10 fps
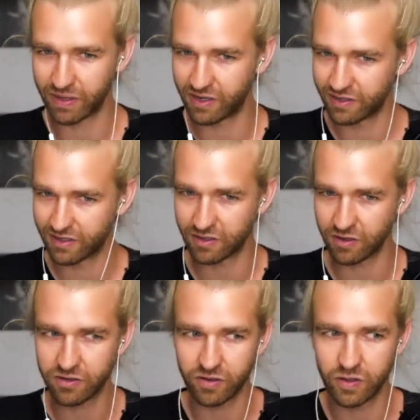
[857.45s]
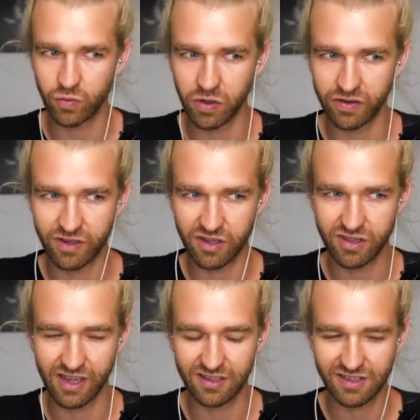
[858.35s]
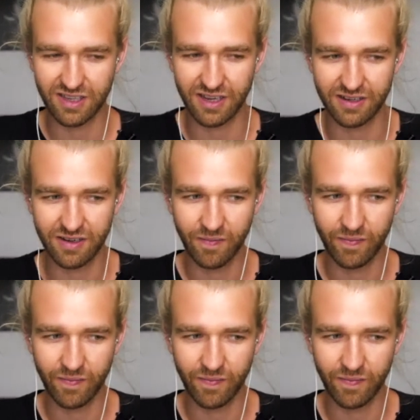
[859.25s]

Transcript: because it's also, it's one of the things that